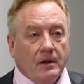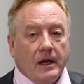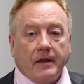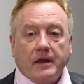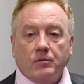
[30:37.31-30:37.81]

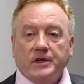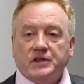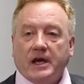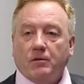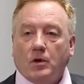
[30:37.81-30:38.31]
And then we
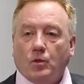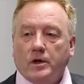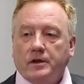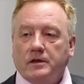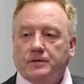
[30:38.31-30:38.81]
say, what are
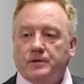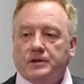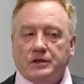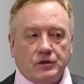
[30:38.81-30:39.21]
the differences?